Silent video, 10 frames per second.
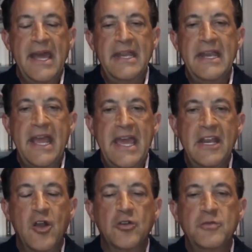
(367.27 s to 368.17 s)
and it
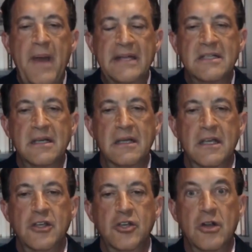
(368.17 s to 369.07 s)
and it goes back
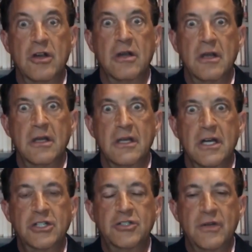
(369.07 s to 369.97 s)
to your
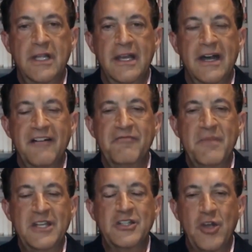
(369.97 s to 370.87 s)
country
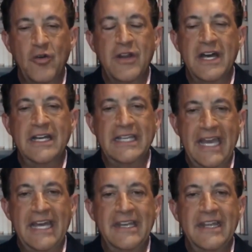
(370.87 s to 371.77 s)
of Minnesota
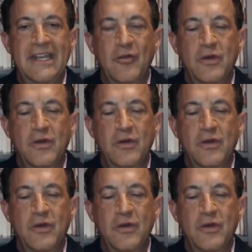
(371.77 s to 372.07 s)
again,